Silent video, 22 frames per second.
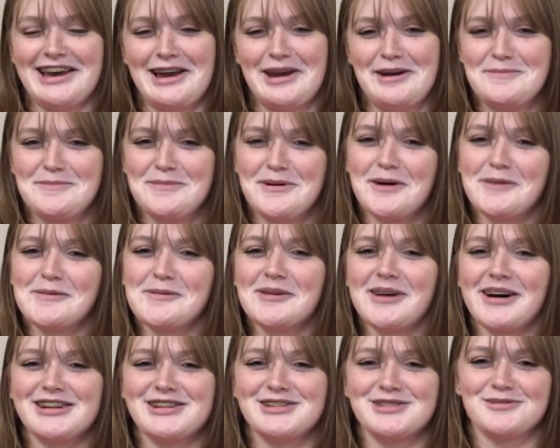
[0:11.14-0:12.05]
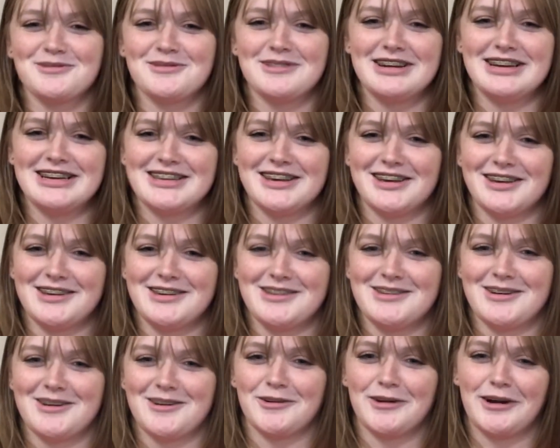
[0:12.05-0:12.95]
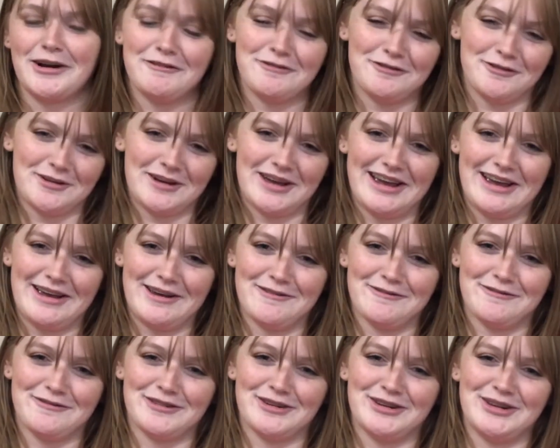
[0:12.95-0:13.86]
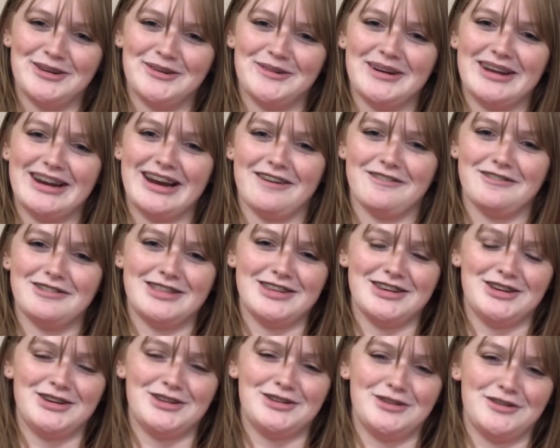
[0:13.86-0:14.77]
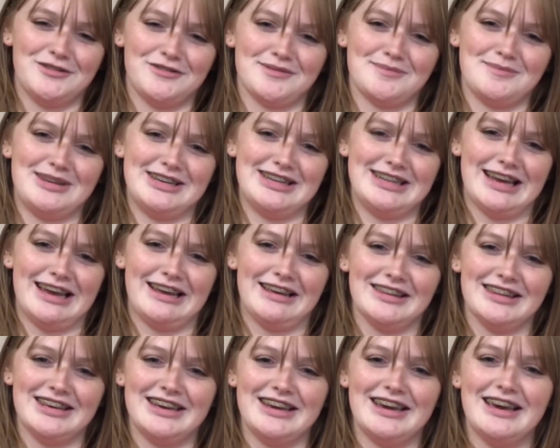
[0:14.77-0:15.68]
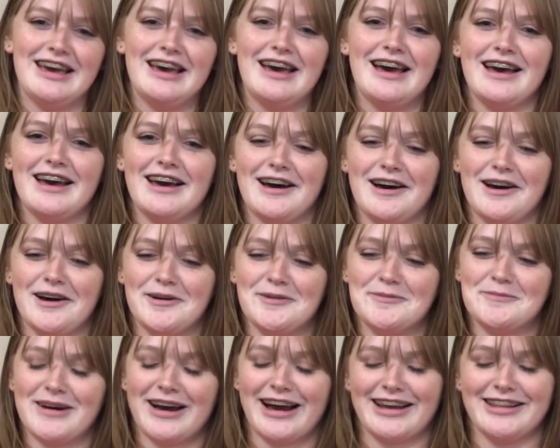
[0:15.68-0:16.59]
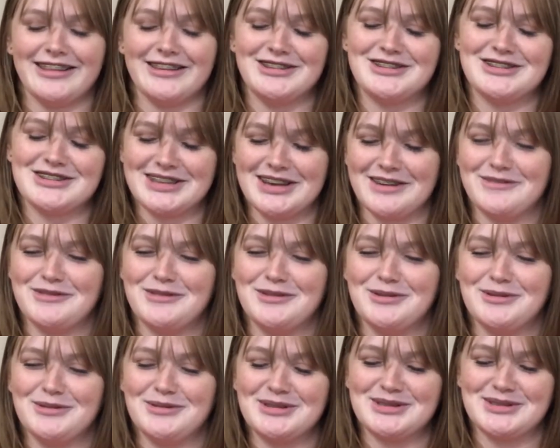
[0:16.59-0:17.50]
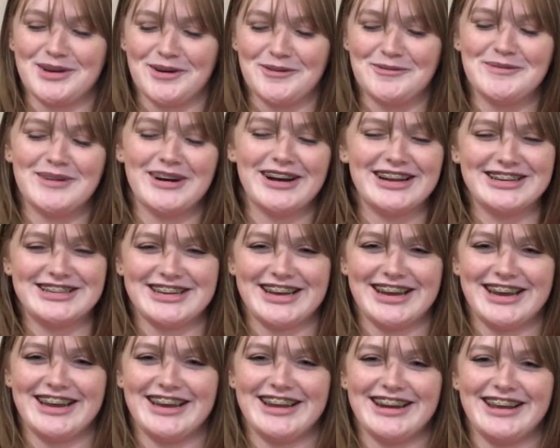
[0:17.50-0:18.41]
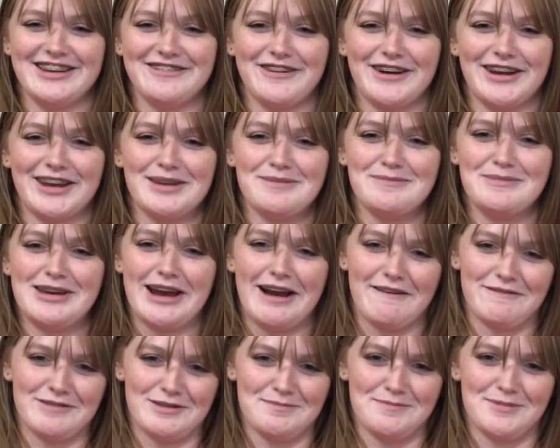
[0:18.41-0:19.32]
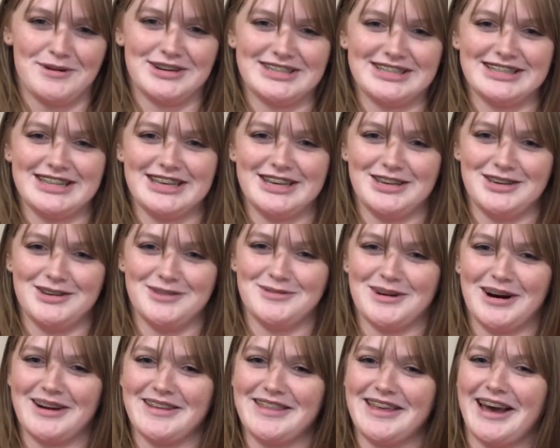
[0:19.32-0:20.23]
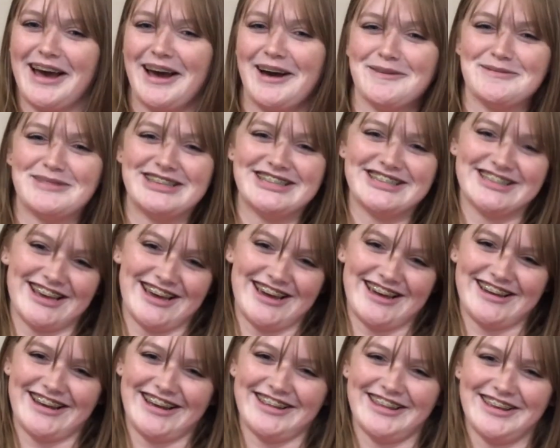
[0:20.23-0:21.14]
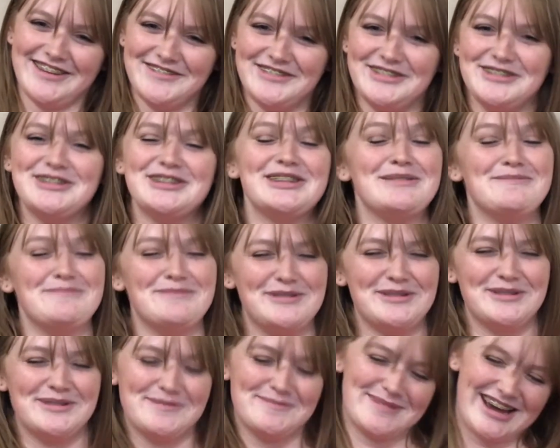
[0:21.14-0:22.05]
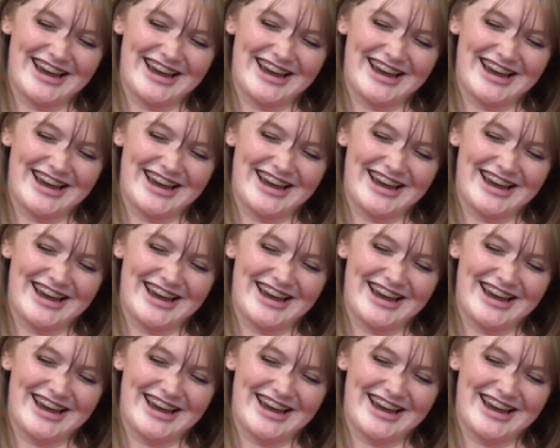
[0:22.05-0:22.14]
Hey, Mama, I just wanted to tell you how grateful I am for you and everything you do for me daily. I just love you so much, and if I can be half the person that you are, that I'll be set. I love you to the moon and